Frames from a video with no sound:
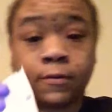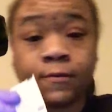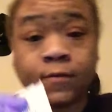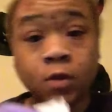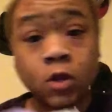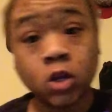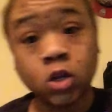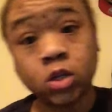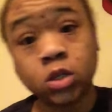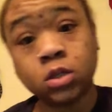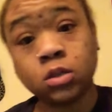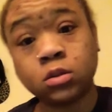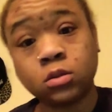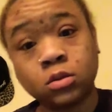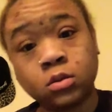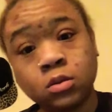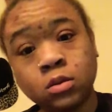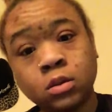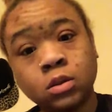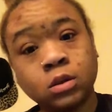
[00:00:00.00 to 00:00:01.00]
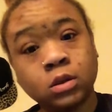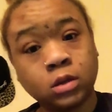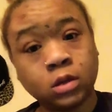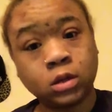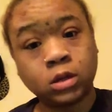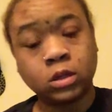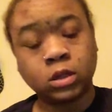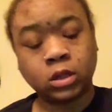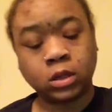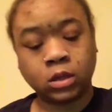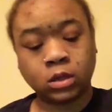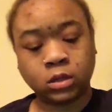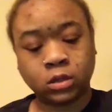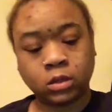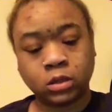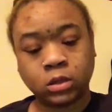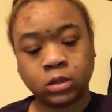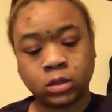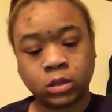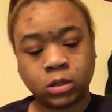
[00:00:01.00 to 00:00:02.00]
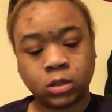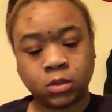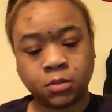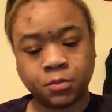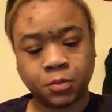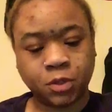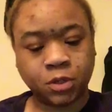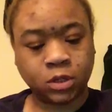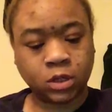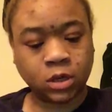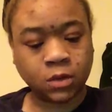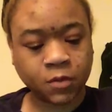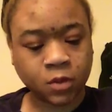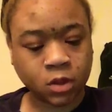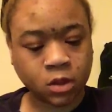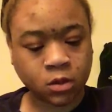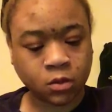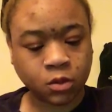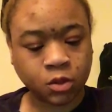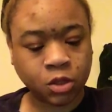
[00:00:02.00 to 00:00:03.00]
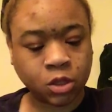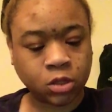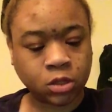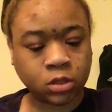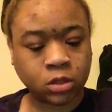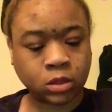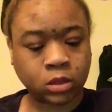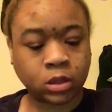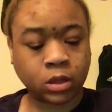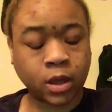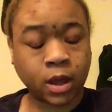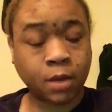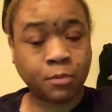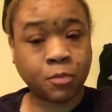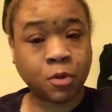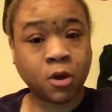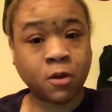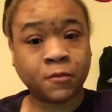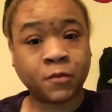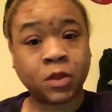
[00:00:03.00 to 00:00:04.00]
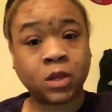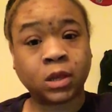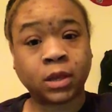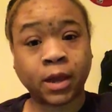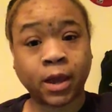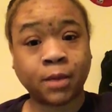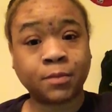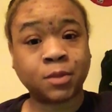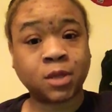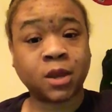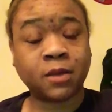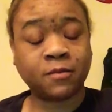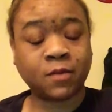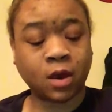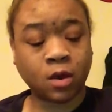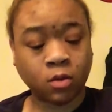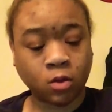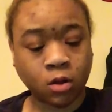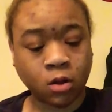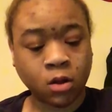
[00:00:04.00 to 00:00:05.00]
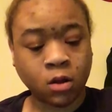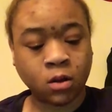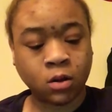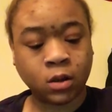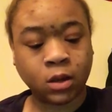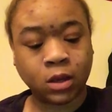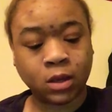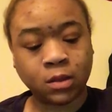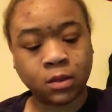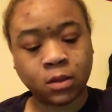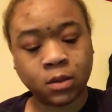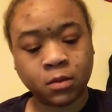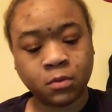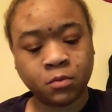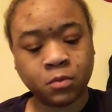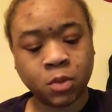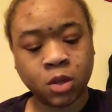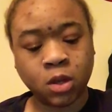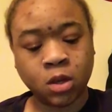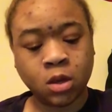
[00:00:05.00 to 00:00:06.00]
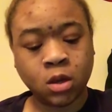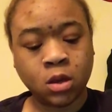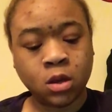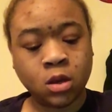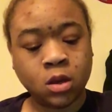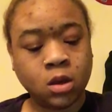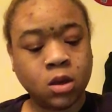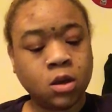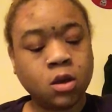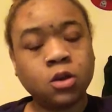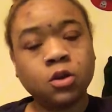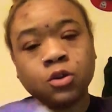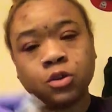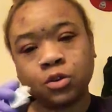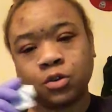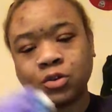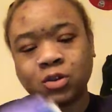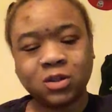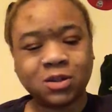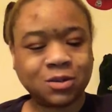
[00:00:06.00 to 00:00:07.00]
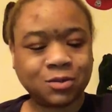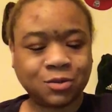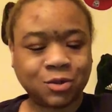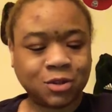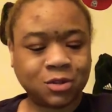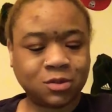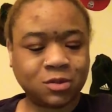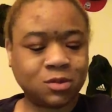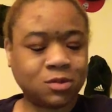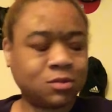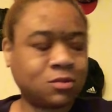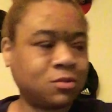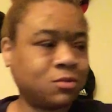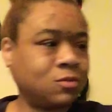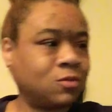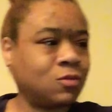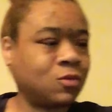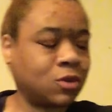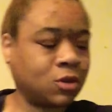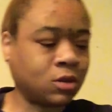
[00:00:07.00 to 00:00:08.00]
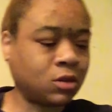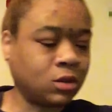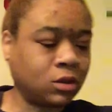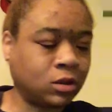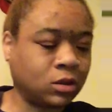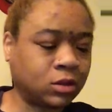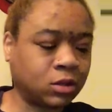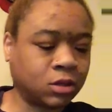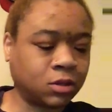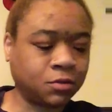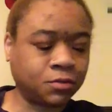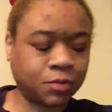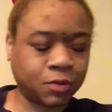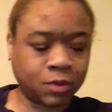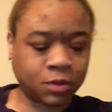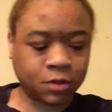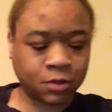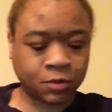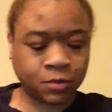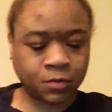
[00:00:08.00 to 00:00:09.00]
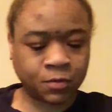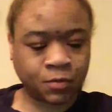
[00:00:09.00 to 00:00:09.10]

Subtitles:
First, clean the tips. Even though you just took the cap off and the caps have alcohol in them, you still just want to clean the tips.